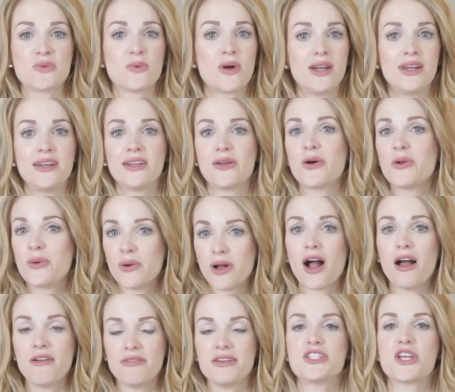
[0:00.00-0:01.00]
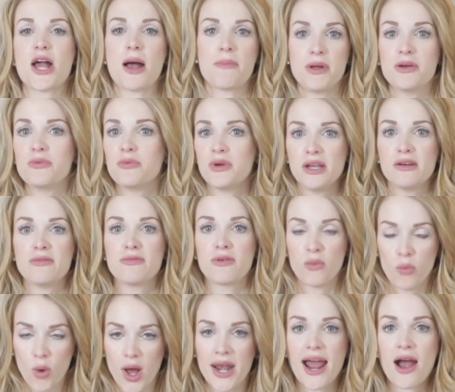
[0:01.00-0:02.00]
wanted to go to a coffee shop and read
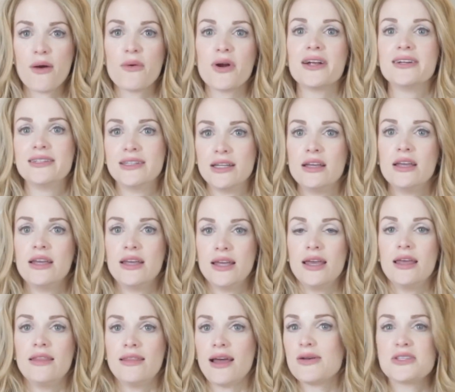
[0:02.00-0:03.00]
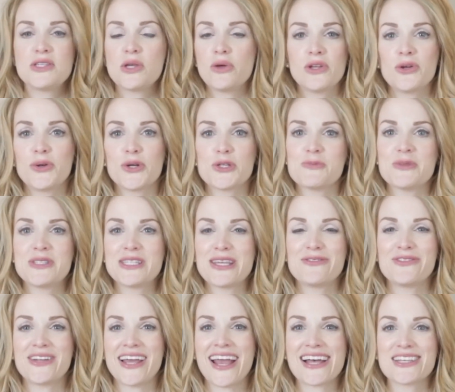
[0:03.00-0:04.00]
for 1 hour. That was the only Christmas
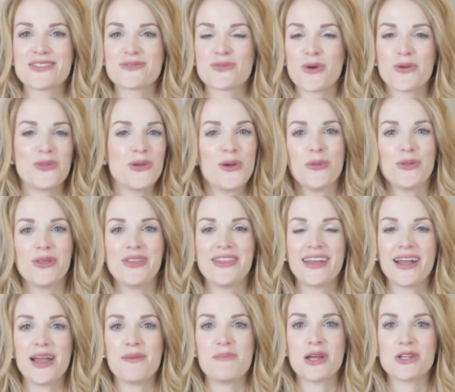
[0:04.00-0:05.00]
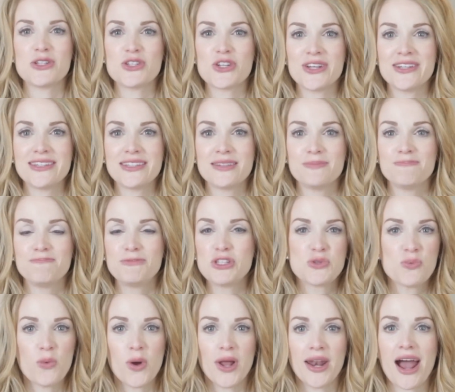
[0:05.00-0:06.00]
gift I asked for, the only thing I mentioned.
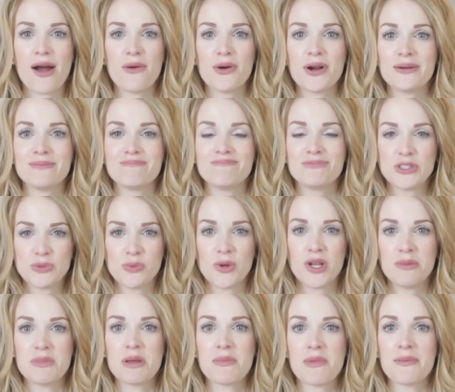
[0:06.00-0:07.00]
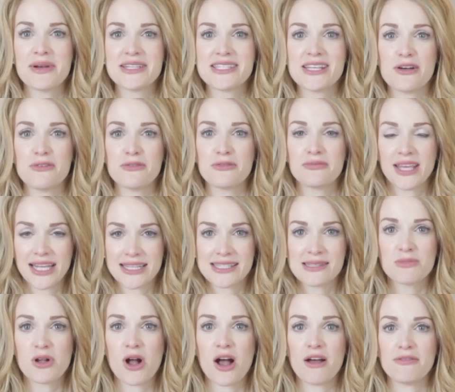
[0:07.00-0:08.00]
Just 1 hour. Just wanted to be by myself, getting
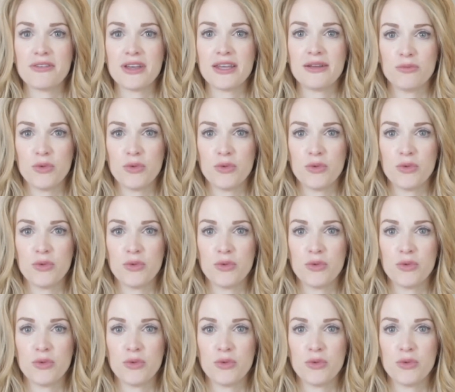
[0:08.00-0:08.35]
some coffee,